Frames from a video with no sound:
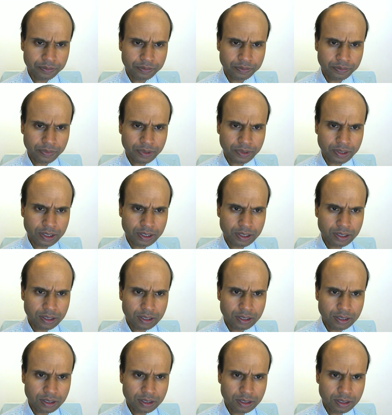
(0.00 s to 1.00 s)

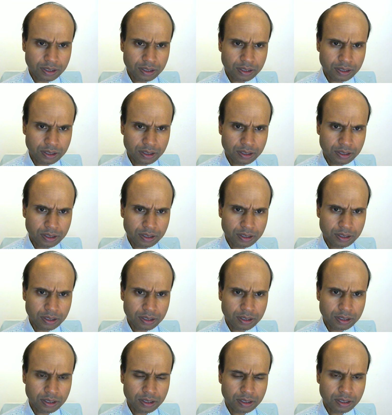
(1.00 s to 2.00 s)

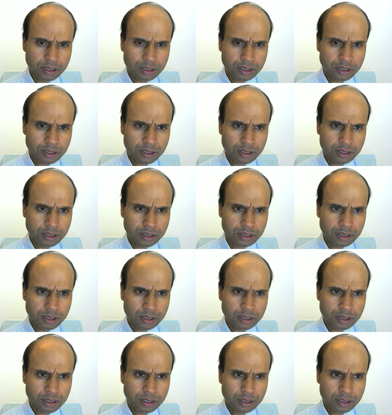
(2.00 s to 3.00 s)

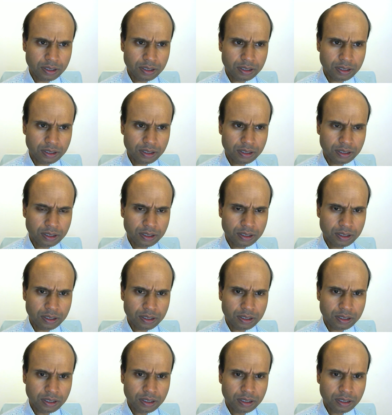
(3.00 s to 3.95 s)
[no speech]